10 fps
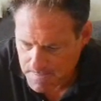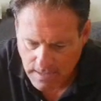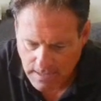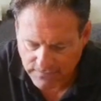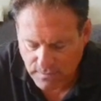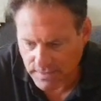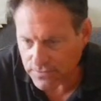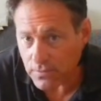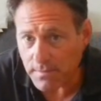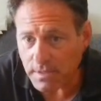And after about
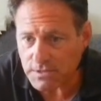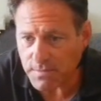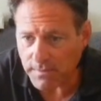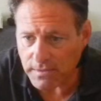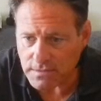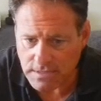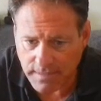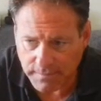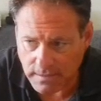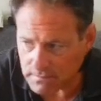3 months, my mother
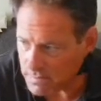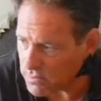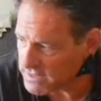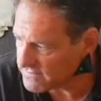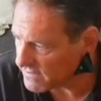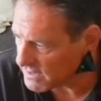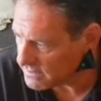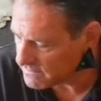stopped letting me breastfeed.